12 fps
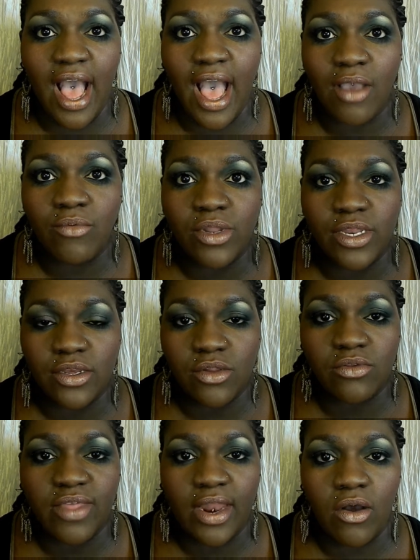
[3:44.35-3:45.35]
I will
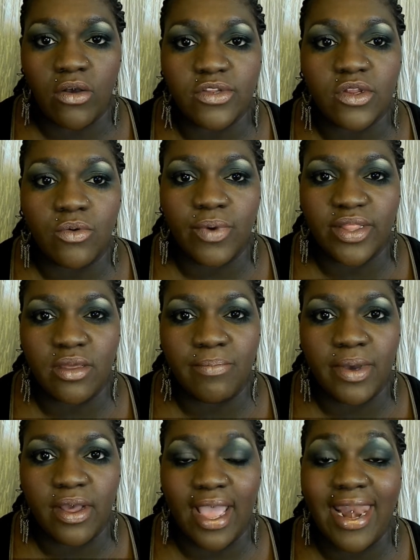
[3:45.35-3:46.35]
include that also with the book.